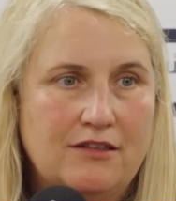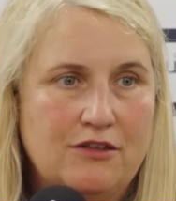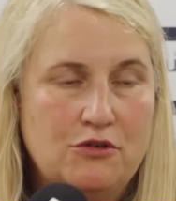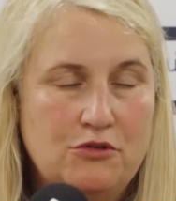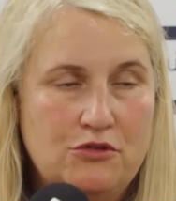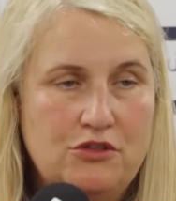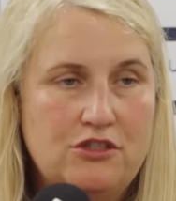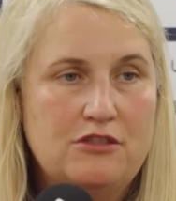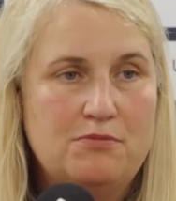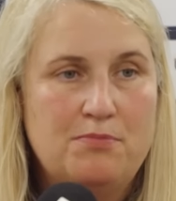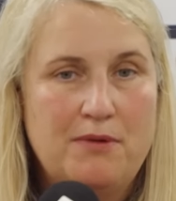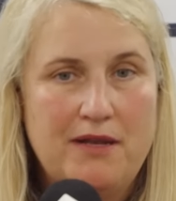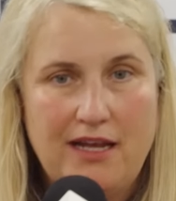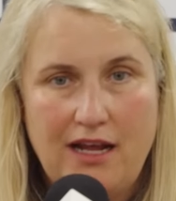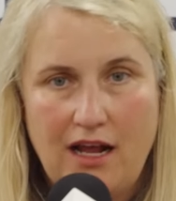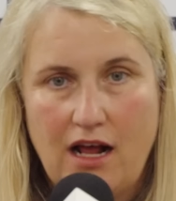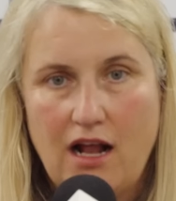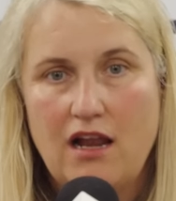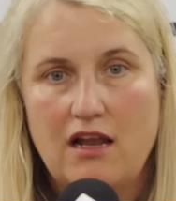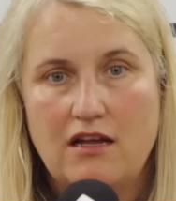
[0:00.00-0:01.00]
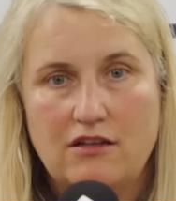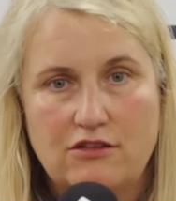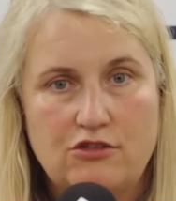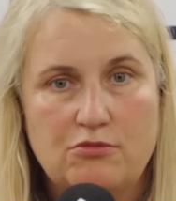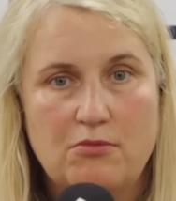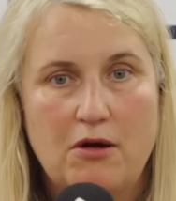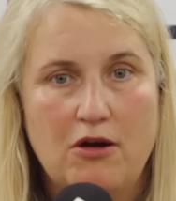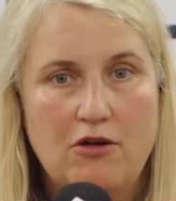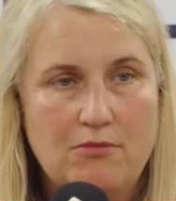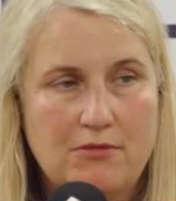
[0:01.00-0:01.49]
who she's been in clutch
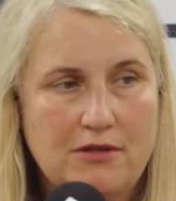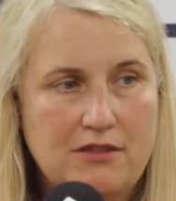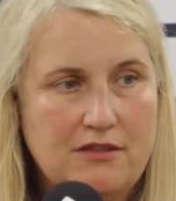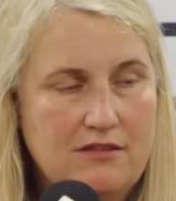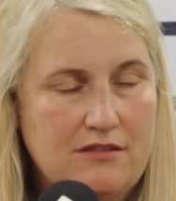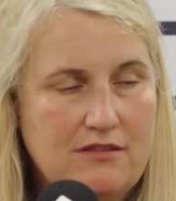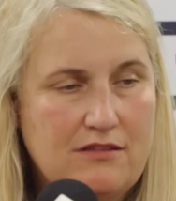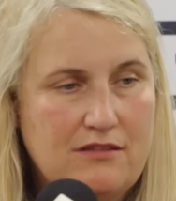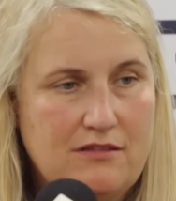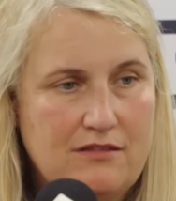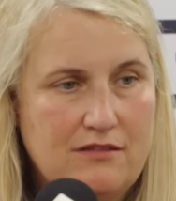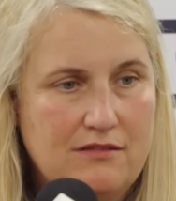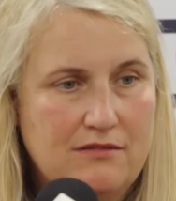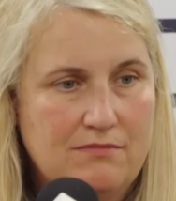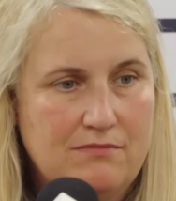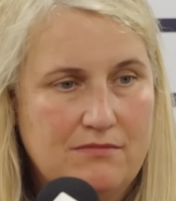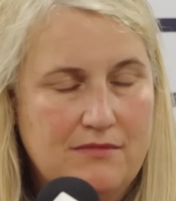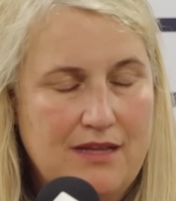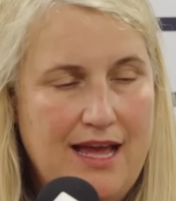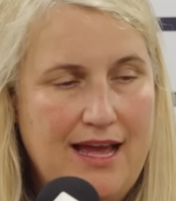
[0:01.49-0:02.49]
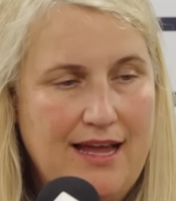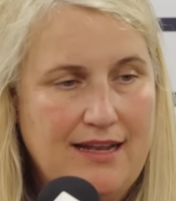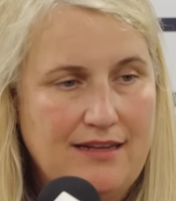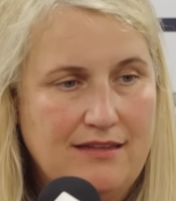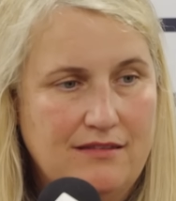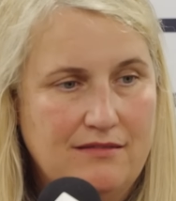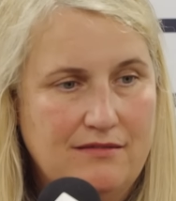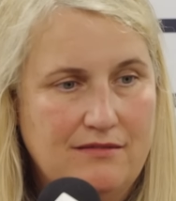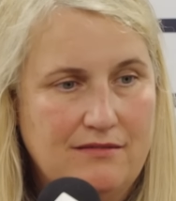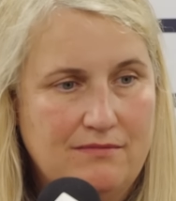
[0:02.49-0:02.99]
moments,
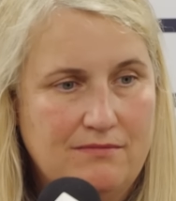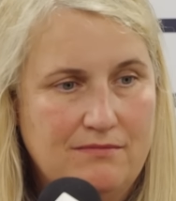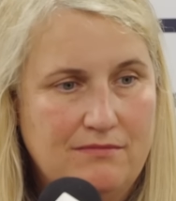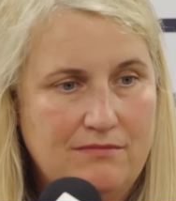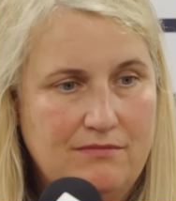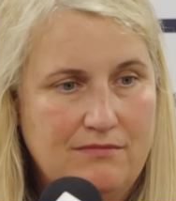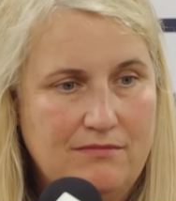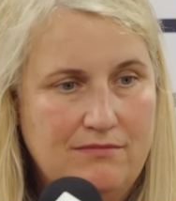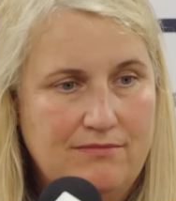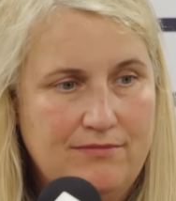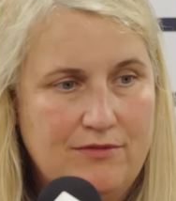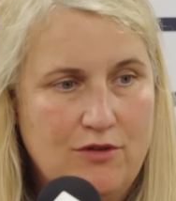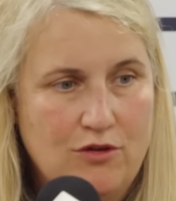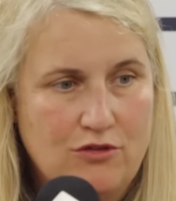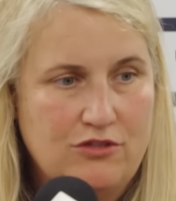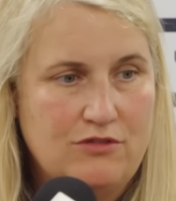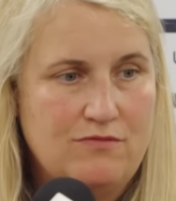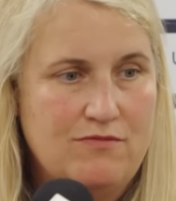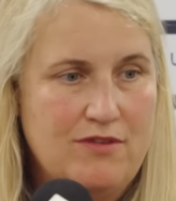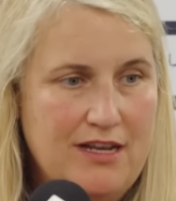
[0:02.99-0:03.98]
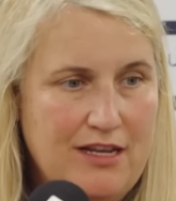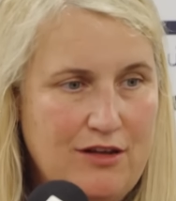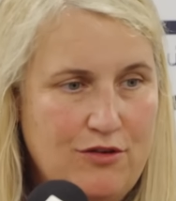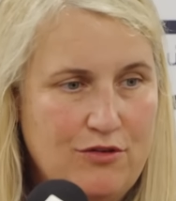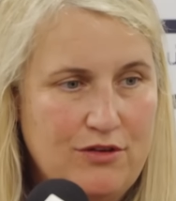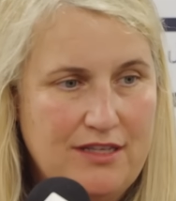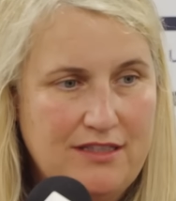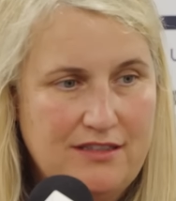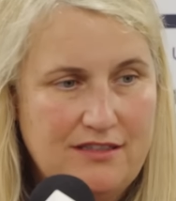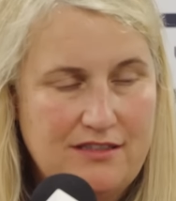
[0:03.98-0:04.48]
and got some really
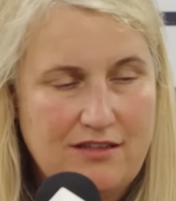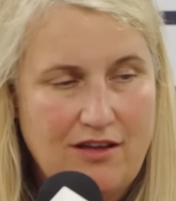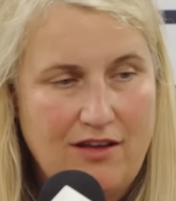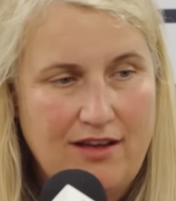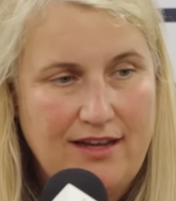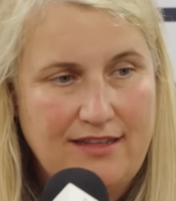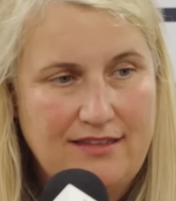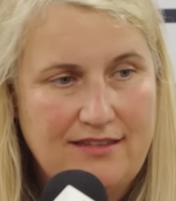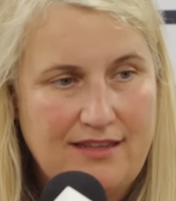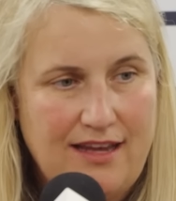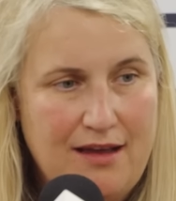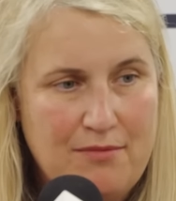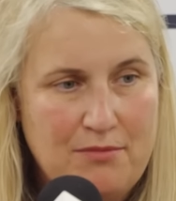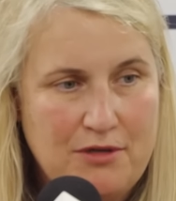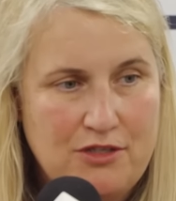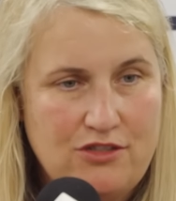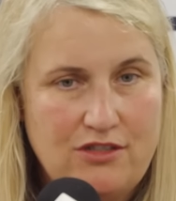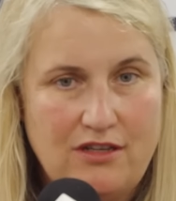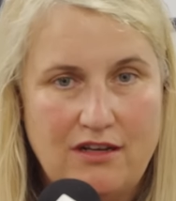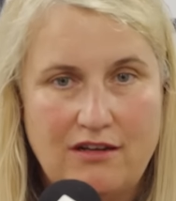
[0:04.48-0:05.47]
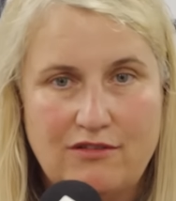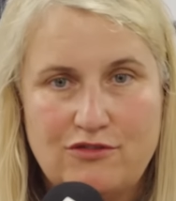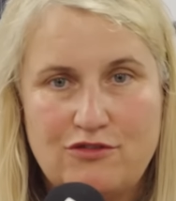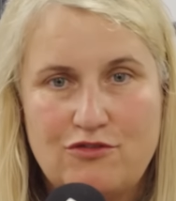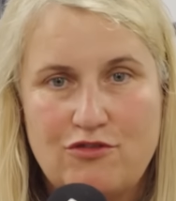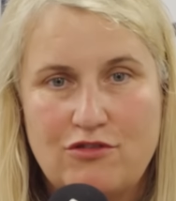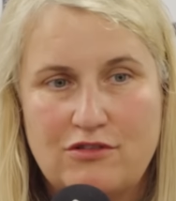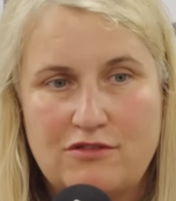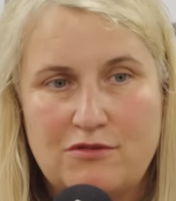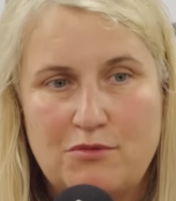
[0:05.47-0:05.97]
good insight into how much she loves
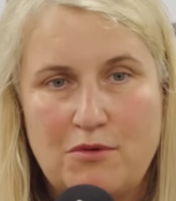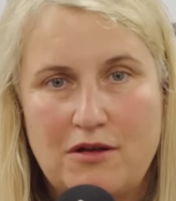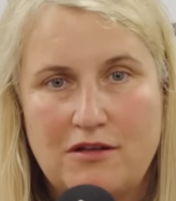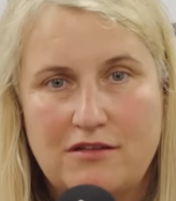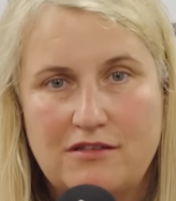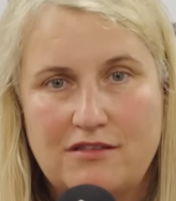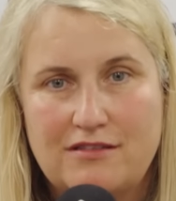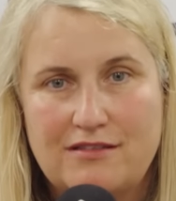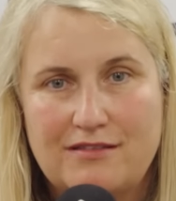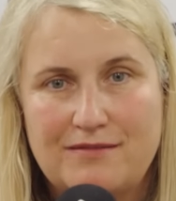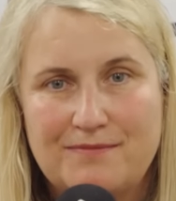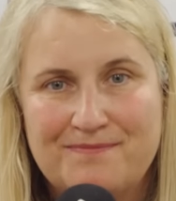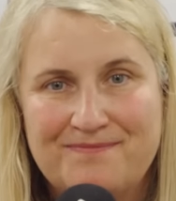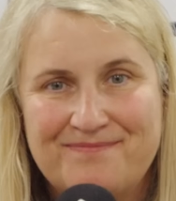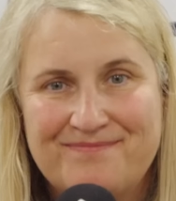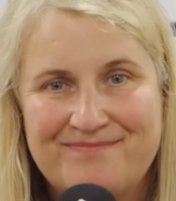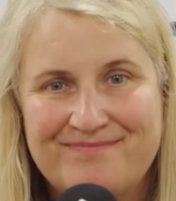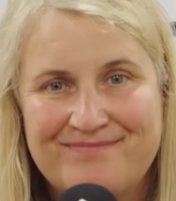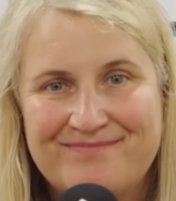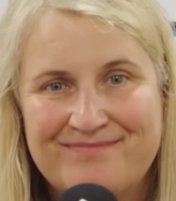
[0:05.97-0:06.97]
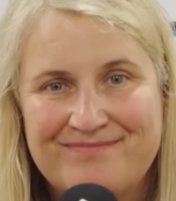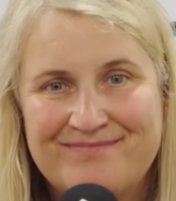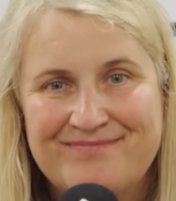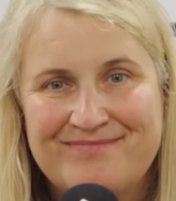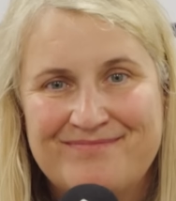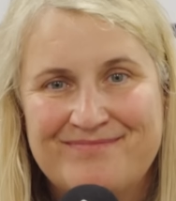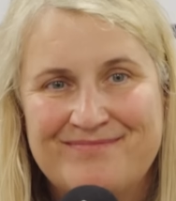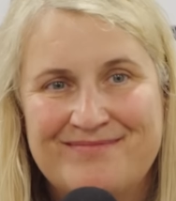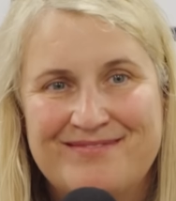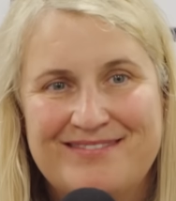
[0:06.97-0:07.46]
crosswords.
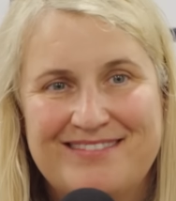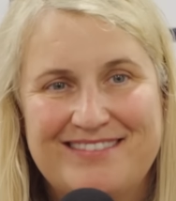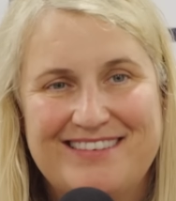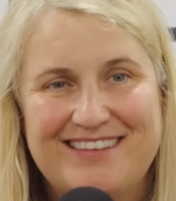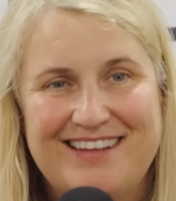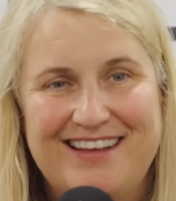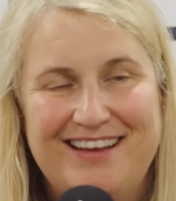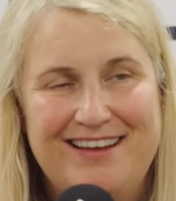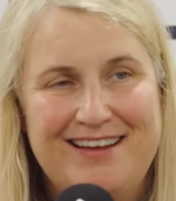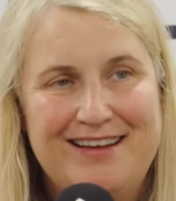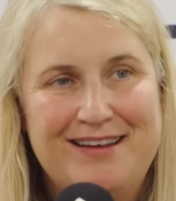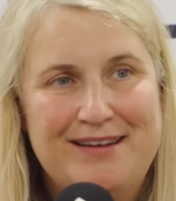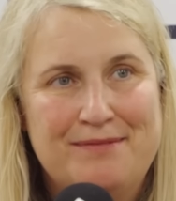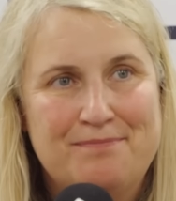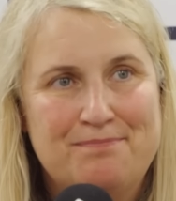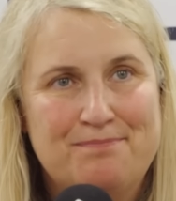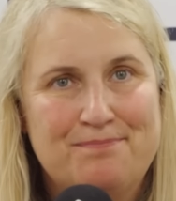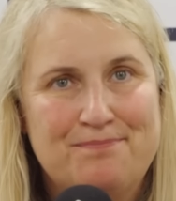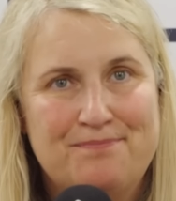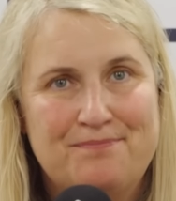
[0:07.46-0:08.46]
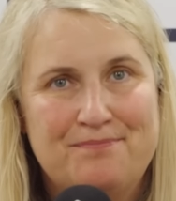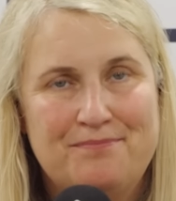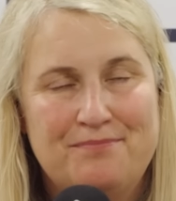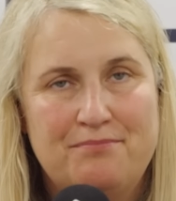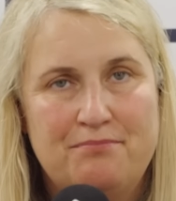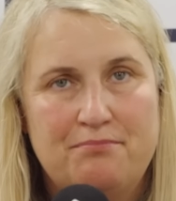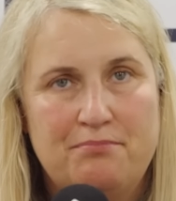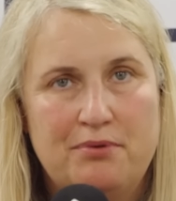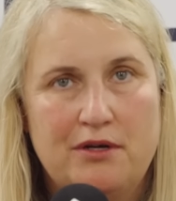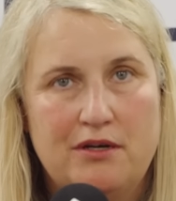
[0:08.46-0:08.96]

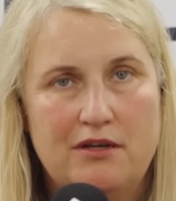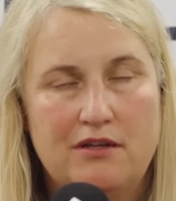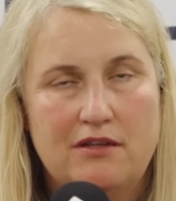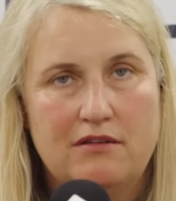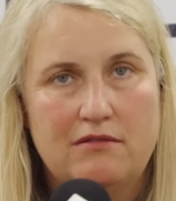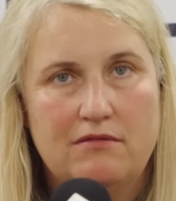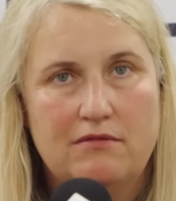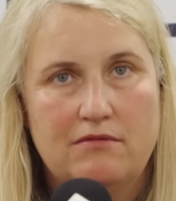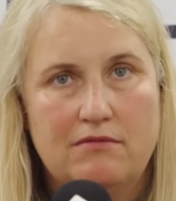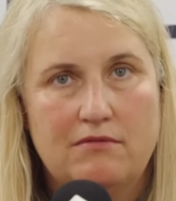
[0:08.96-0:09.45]
But